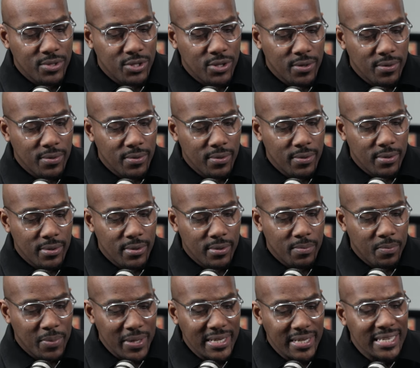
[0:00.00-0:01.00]
to
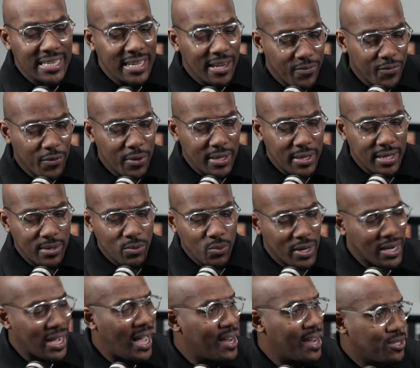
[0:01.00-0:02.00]
be different than
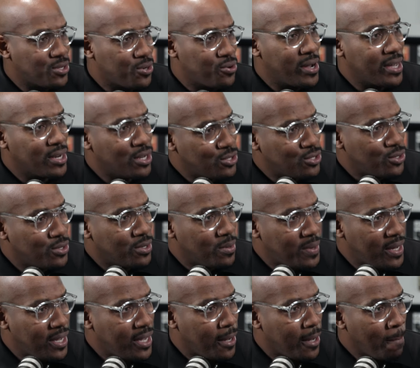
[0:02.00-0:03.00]
what God has created you to
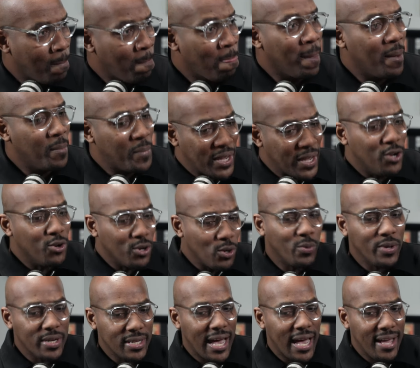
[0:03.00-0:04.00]
be. Peter
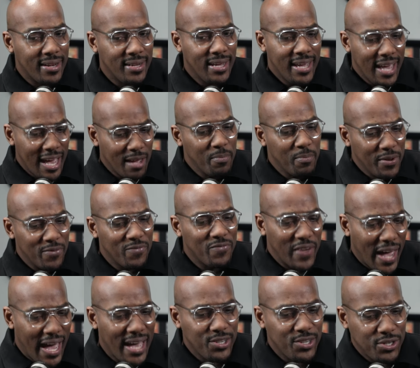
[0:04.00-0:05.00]
had been
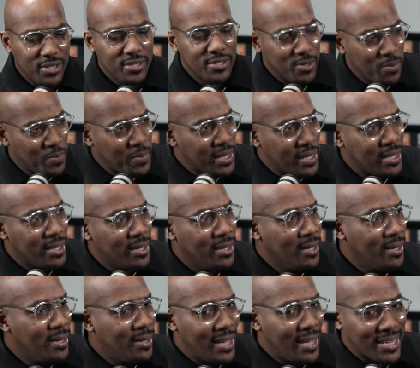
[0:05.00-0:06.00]
fashioned to be
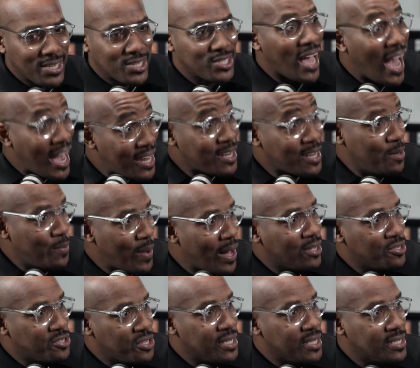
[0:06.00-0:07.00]
excited
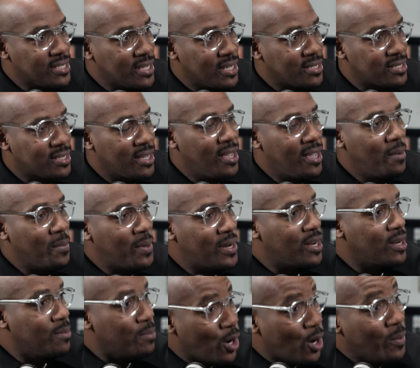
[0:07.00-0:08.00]
about Jesus, but
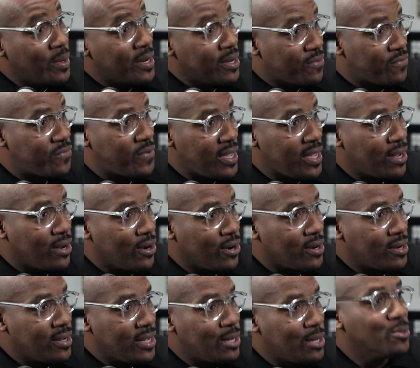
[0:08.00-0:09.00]
in a moment of
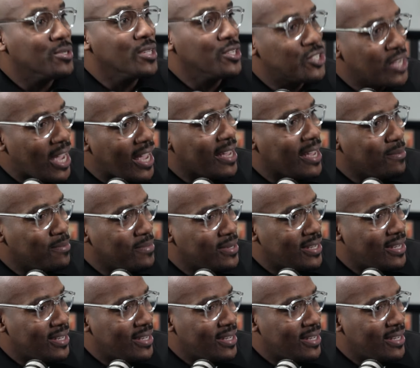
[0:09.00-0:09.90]
fear, he was ashamed.